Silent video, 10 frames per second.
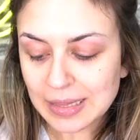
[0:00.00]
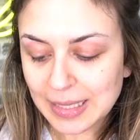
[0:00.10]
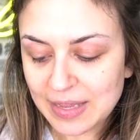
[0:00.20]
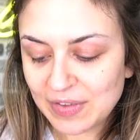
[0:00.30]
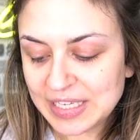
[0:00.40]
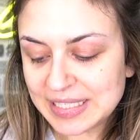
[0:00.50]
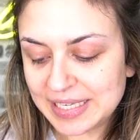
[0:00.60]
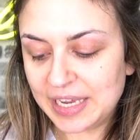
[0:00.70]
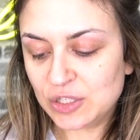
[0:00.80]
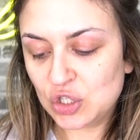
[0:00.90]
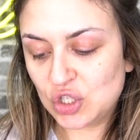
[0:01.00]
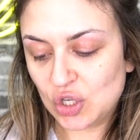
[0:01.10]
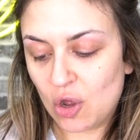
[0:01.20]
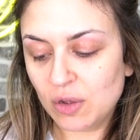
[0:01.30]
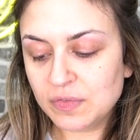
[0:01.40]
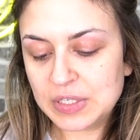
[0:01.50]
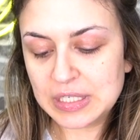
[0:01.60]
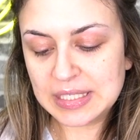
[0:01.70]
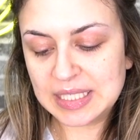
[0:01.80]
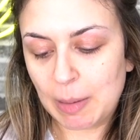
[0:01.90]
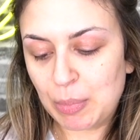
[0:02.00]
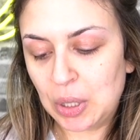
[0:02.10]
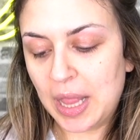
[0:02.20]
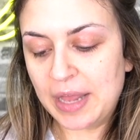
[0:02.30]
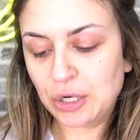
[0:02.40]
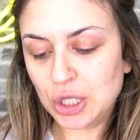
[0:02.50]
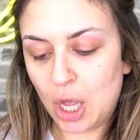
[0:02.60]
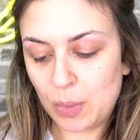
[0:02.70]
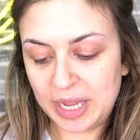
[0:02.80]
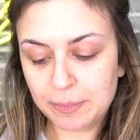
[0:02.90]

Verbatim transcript: leaving skin soft, supple, and glowing.